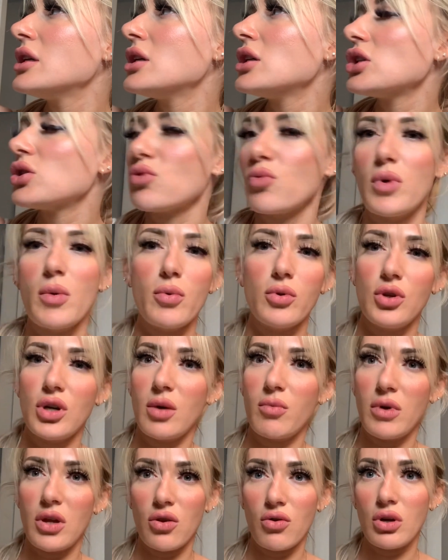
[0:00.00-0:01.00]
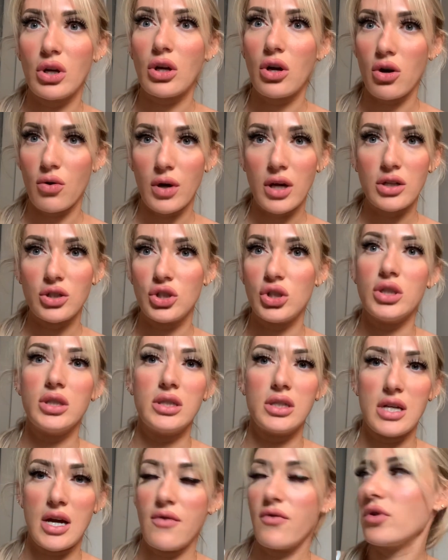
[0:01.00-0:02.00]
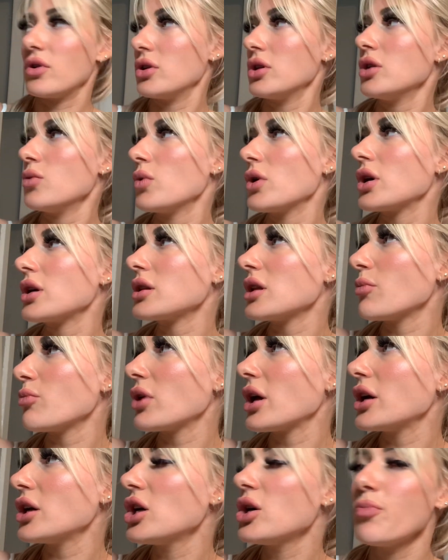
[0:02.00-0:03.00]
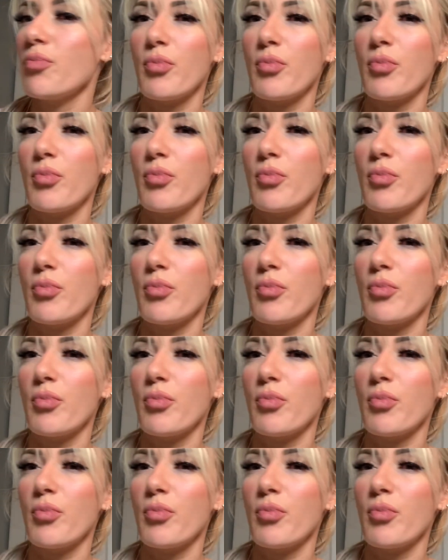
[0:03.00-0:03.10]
So when people look at me, they're like, okay, she's definitely wearing lip liner.